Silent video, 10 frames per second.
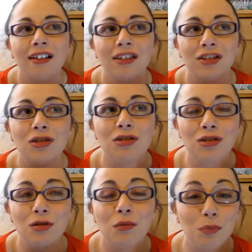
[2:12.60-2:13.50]
there's
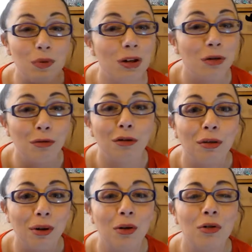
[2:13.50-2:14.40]
just something beautiful
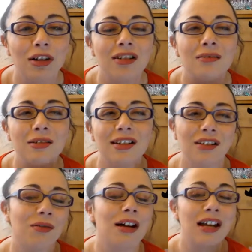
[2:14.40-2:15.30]
about Christmas
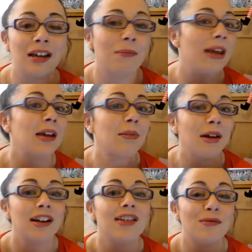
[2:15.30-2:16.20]
and the way it can make a
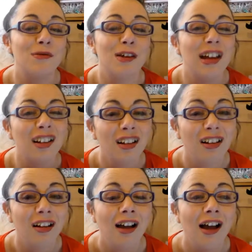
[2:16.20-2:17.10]
person feel.
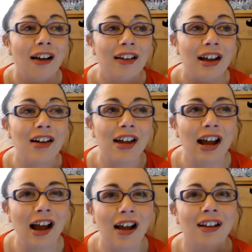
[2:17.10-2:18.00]
And then
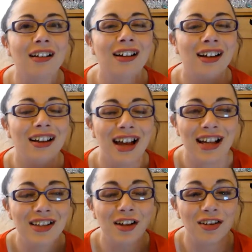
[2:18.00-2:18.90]
like
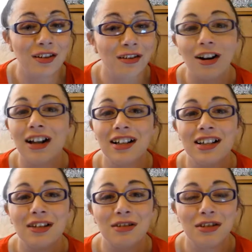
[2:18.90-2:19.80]
it's also a great
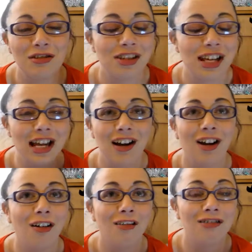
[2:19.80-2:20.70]
excuse to just eat a
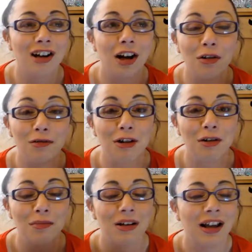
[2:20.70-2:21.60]
load of food
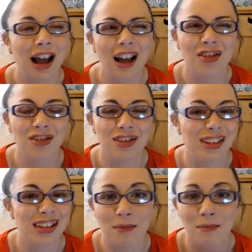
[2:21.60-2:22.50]
and be like, Asher, it's
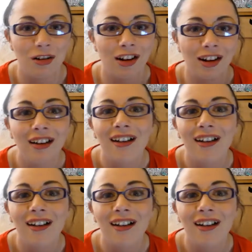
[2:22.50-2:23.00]
December, like